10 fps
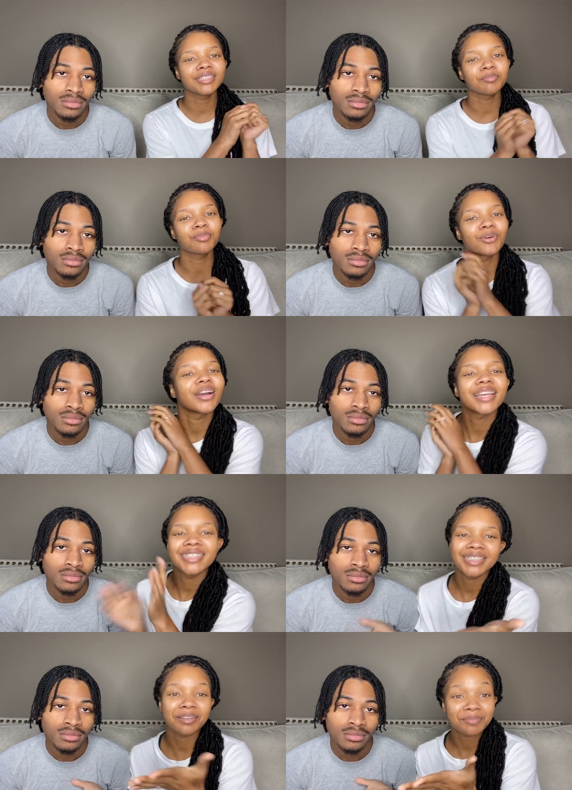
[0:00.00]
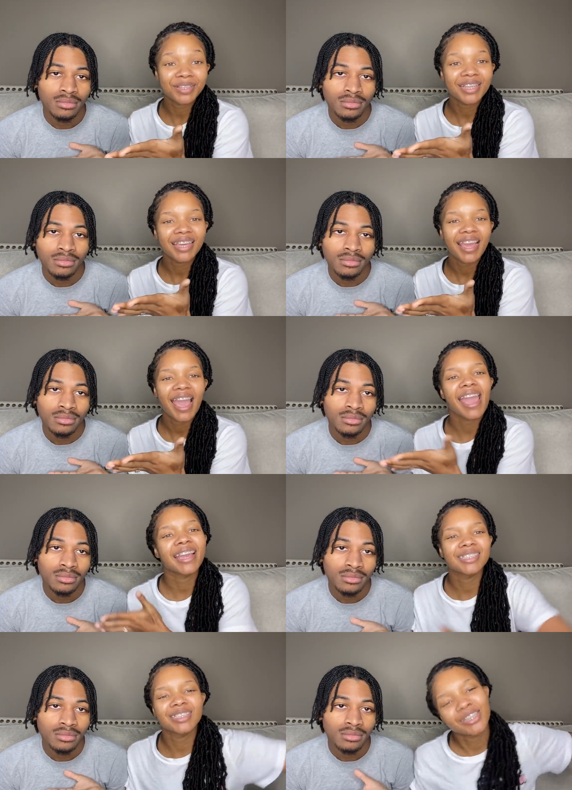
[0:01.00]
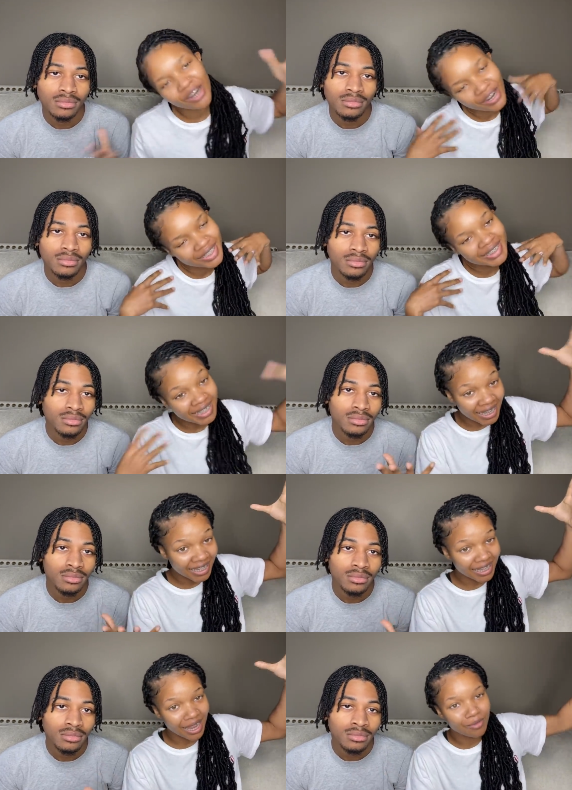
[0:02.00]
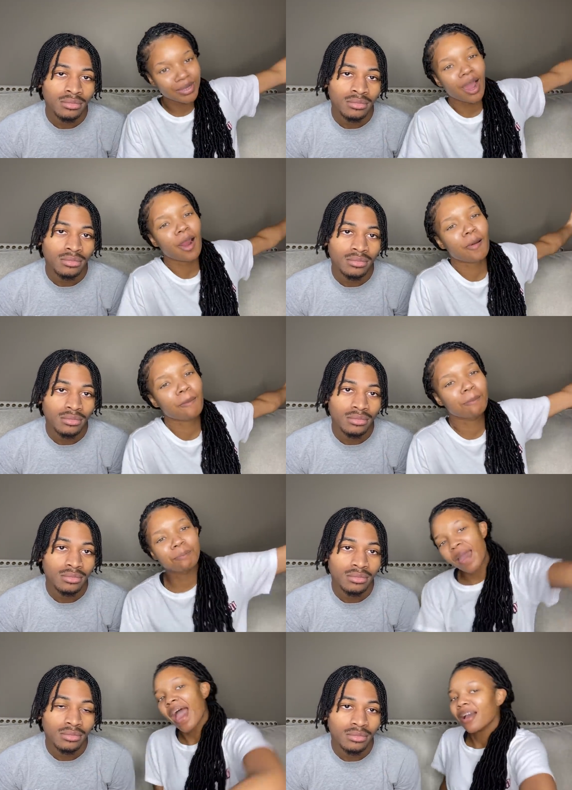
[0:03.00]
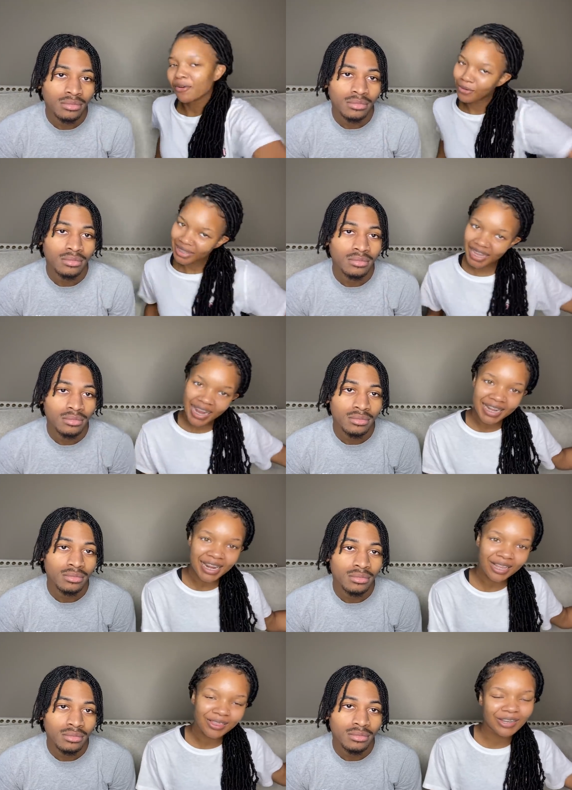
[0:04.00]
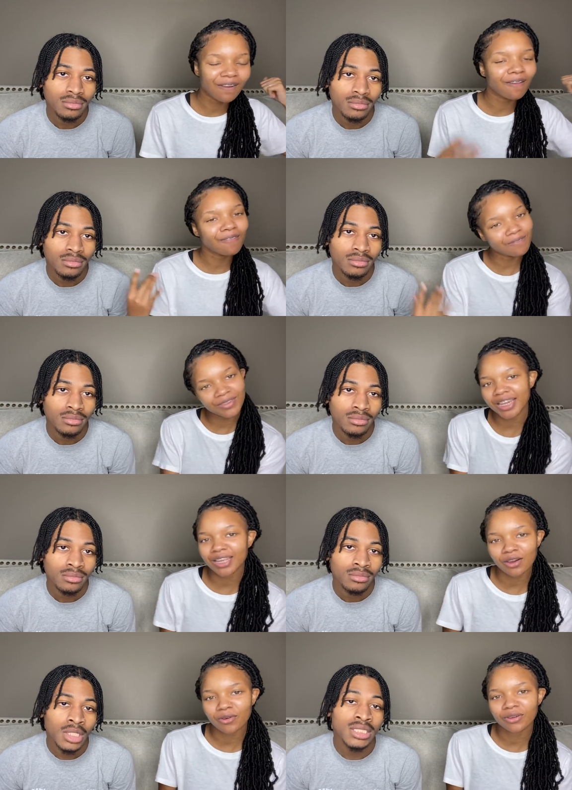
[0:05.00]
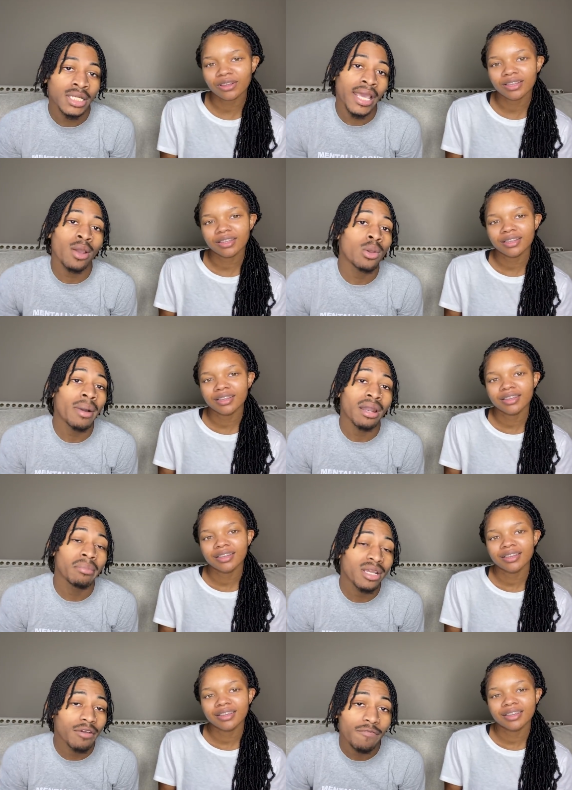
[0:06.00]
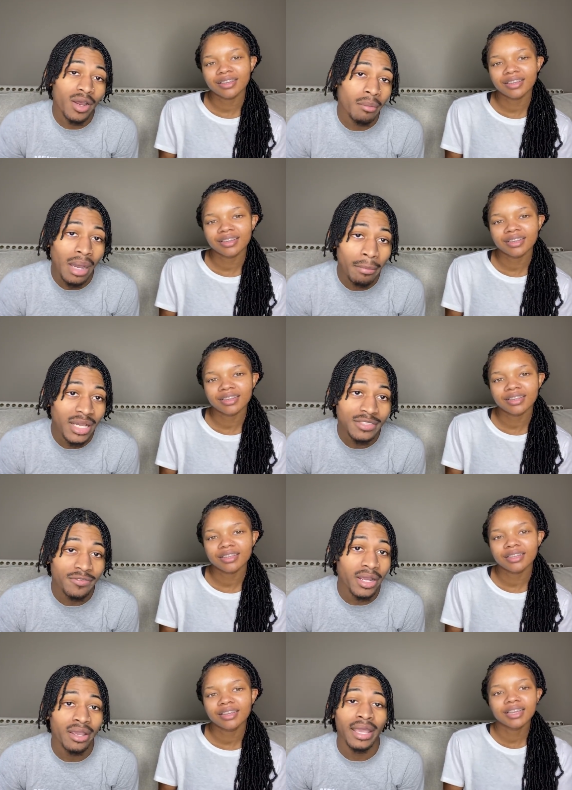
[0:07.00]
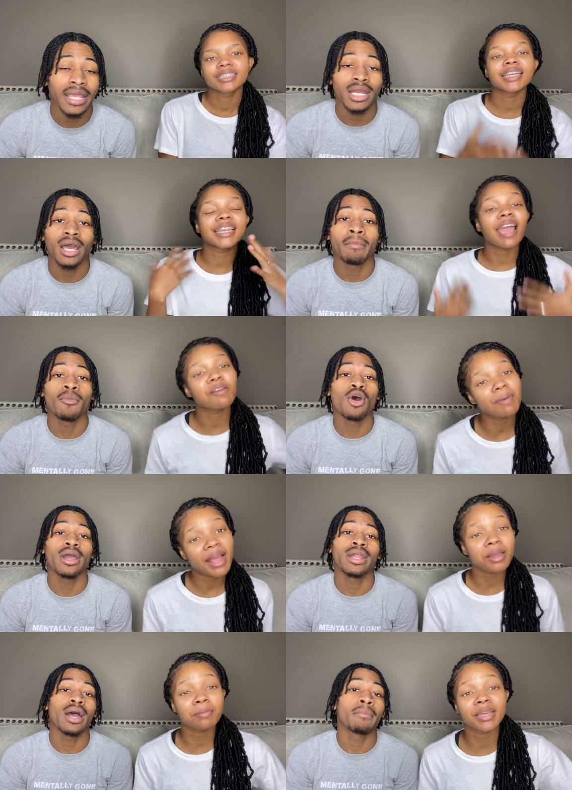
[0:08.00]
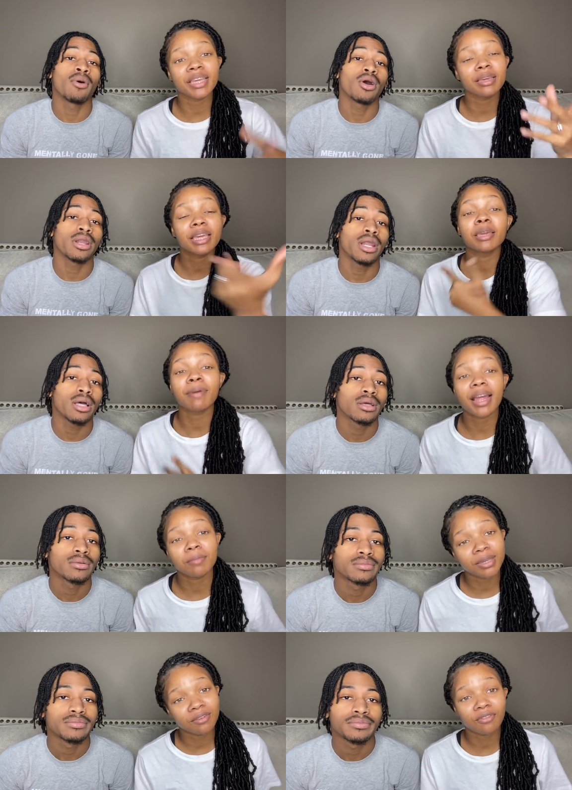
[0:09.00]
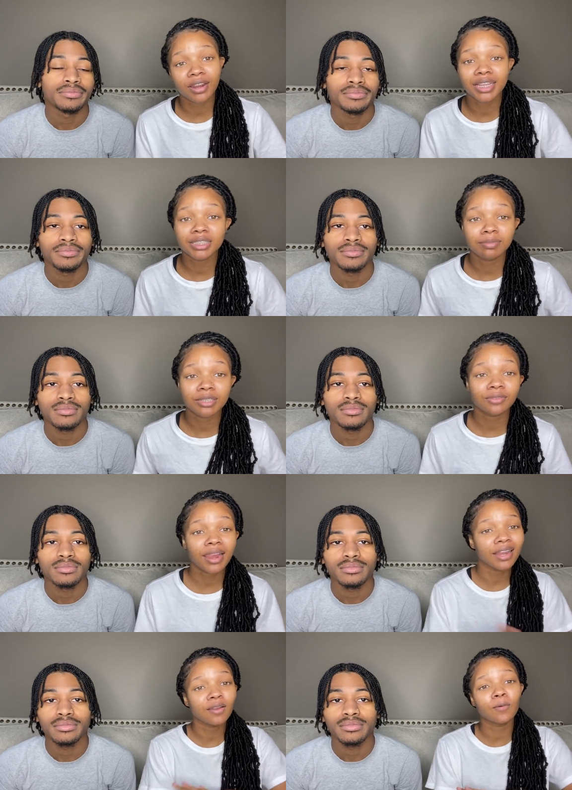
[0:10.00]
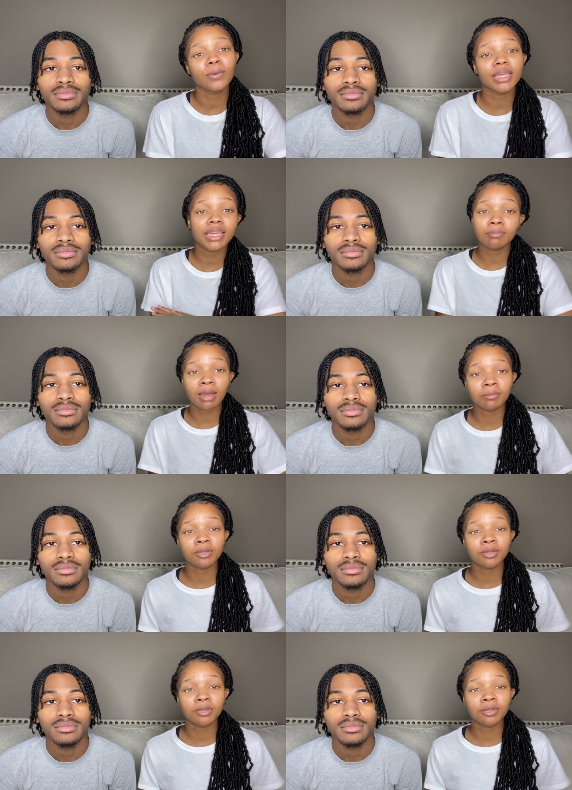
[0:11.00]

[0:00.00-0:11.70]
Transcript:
Speaker 1: your boy, Jimmie, and your girl, Tink, and we are back with another video.
Speaker 2: Today, we about to be confronting my best friend.
Speaker 1: Today, we about to be, he about to be confronting his best friend. Ain't no we, he about to be